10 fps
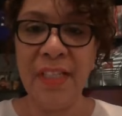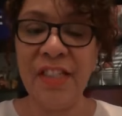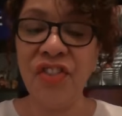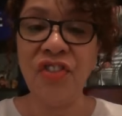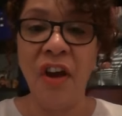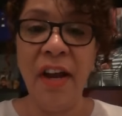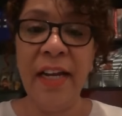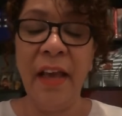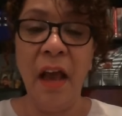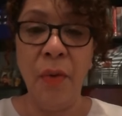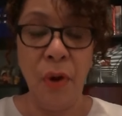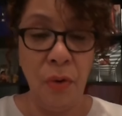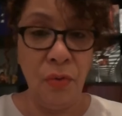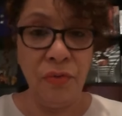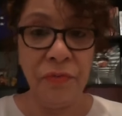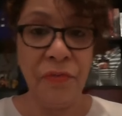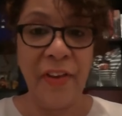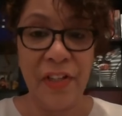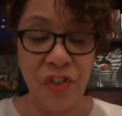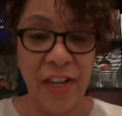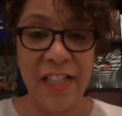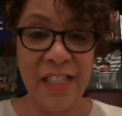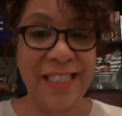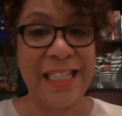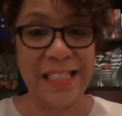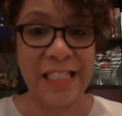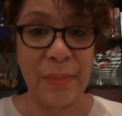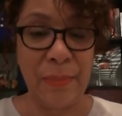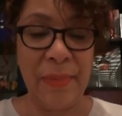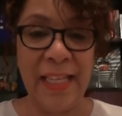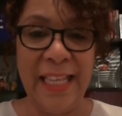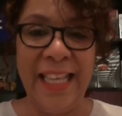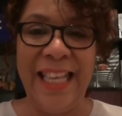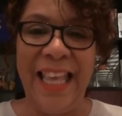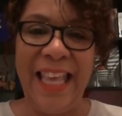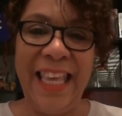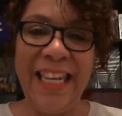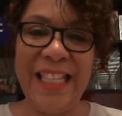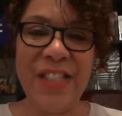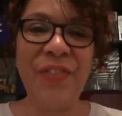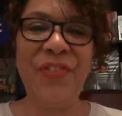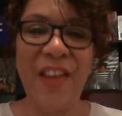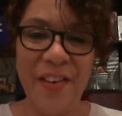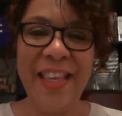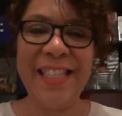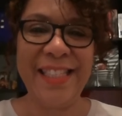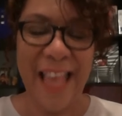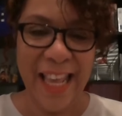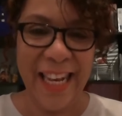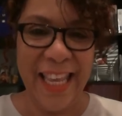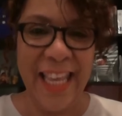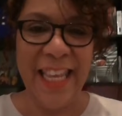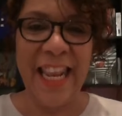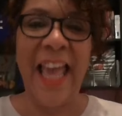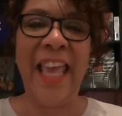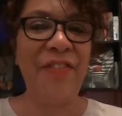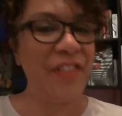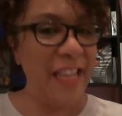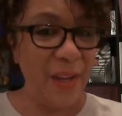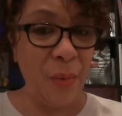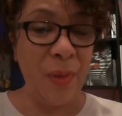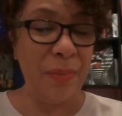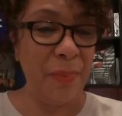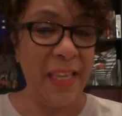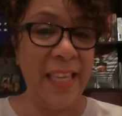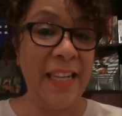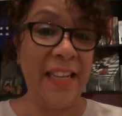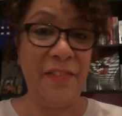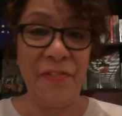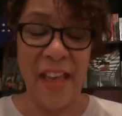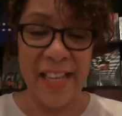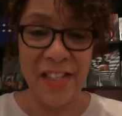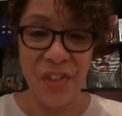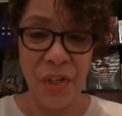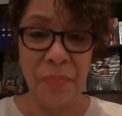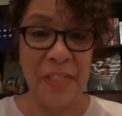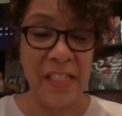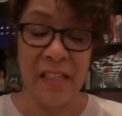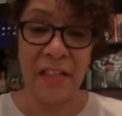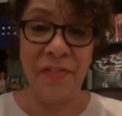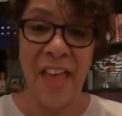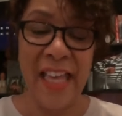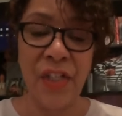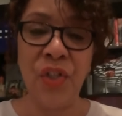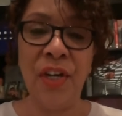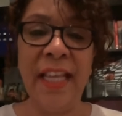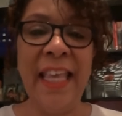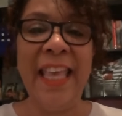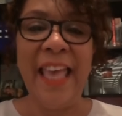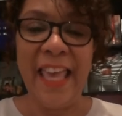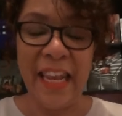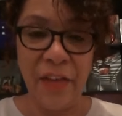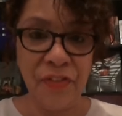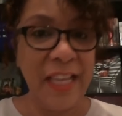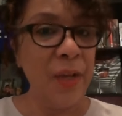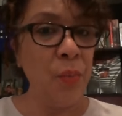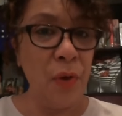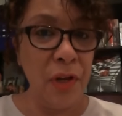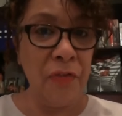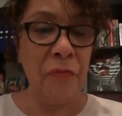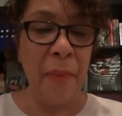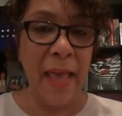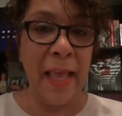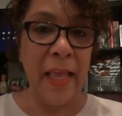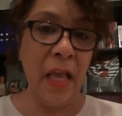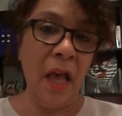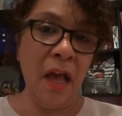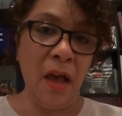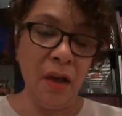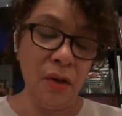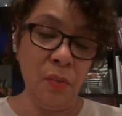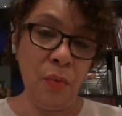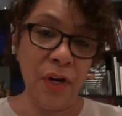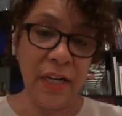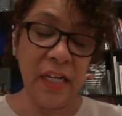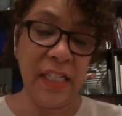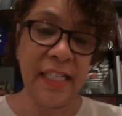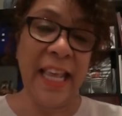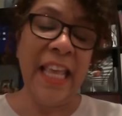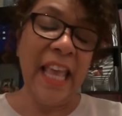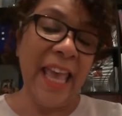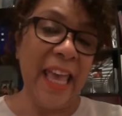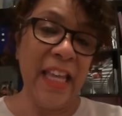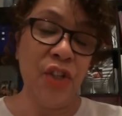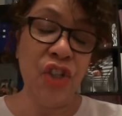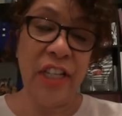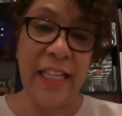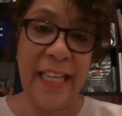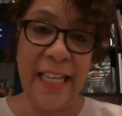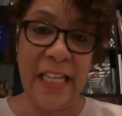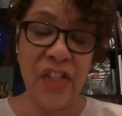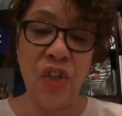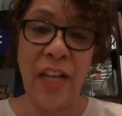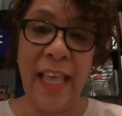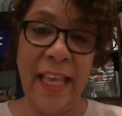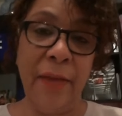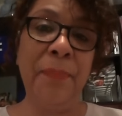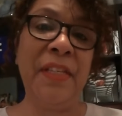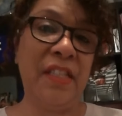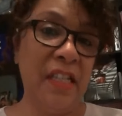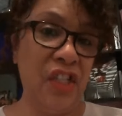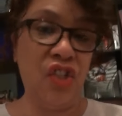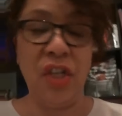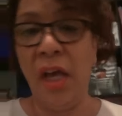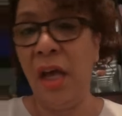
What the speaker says: start our own franchise system. It is very exciting. I have taken with me an advisor, a business advisor, and I've taken one of my workers, and she is like a business,